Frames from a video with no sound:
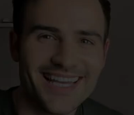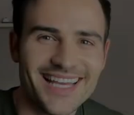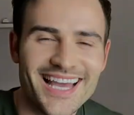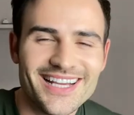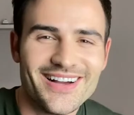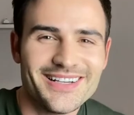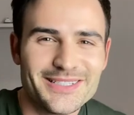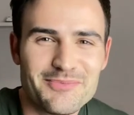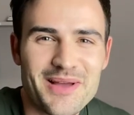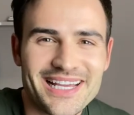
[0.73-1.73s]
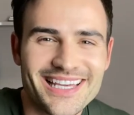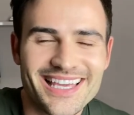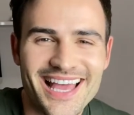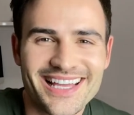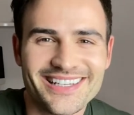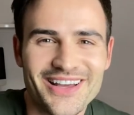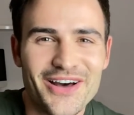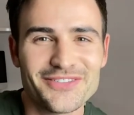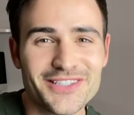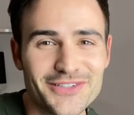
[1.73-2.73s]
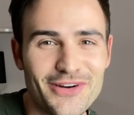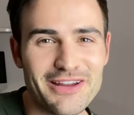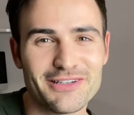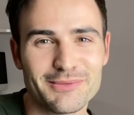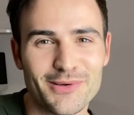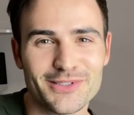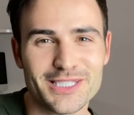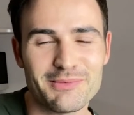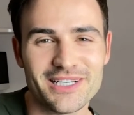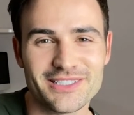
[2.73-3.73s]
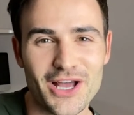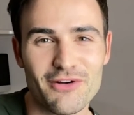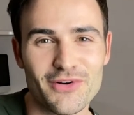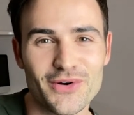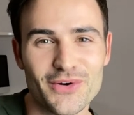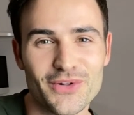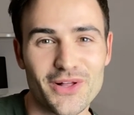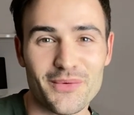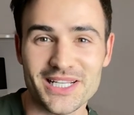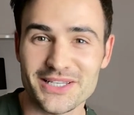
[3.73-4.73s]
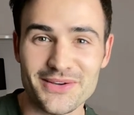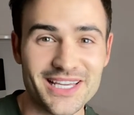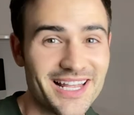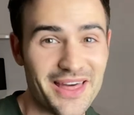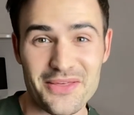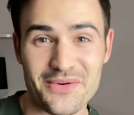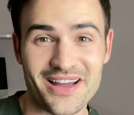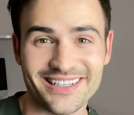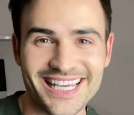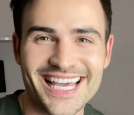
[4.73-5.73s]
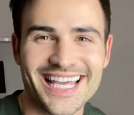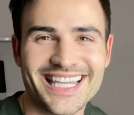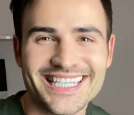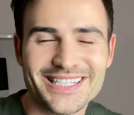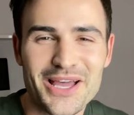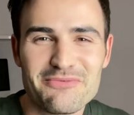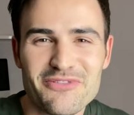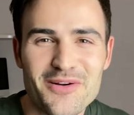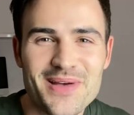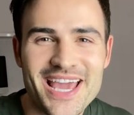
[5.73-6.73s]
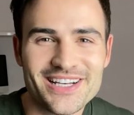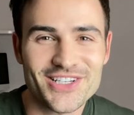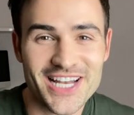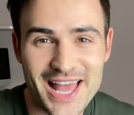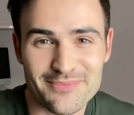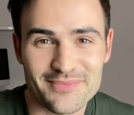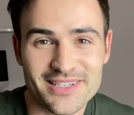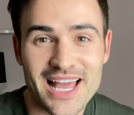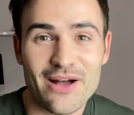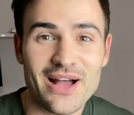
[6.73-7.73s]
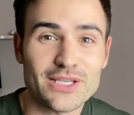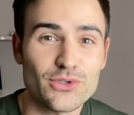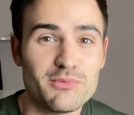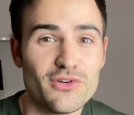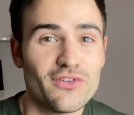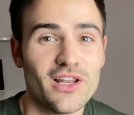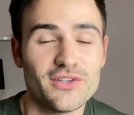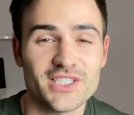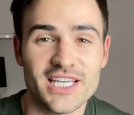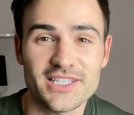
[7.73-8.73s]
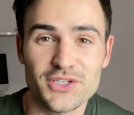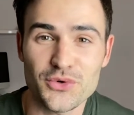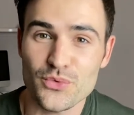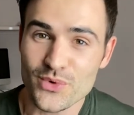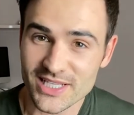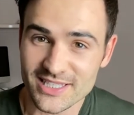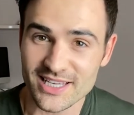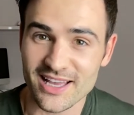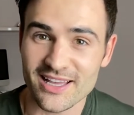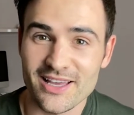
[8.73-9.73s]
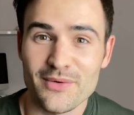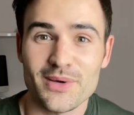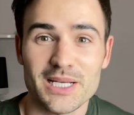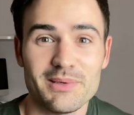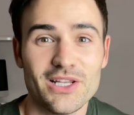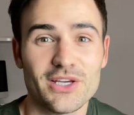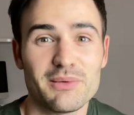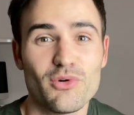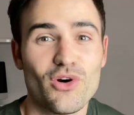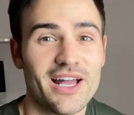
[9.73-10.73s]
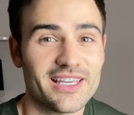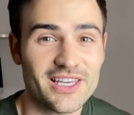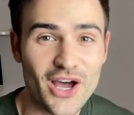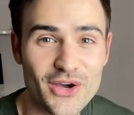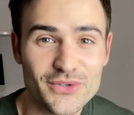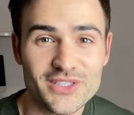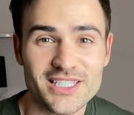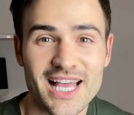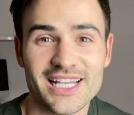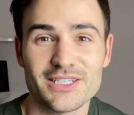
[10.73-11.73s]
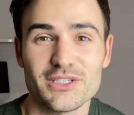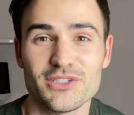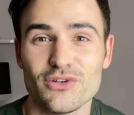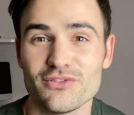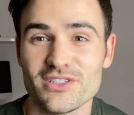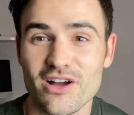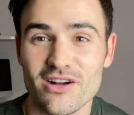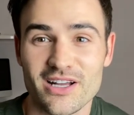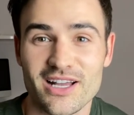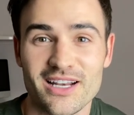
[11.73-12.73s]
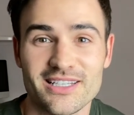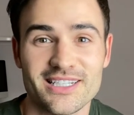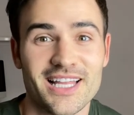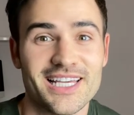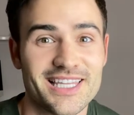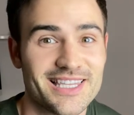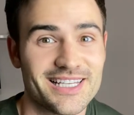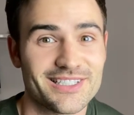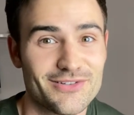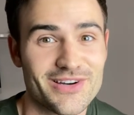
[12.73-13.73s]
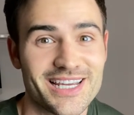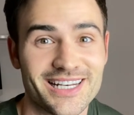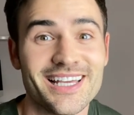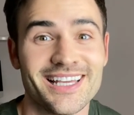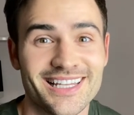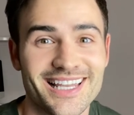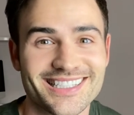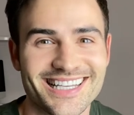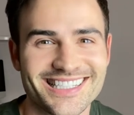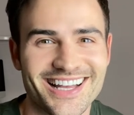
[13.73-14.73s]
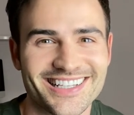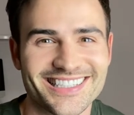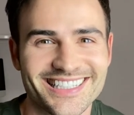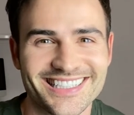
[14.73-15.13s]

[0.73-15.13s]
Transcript: Hey guys, back again. After the great response to my Zara haul, we're doing another one. This time from H&M. Now, as we move closer into winter, we're going to be looking more at coats and sort of darker colours like this green. Let's get started.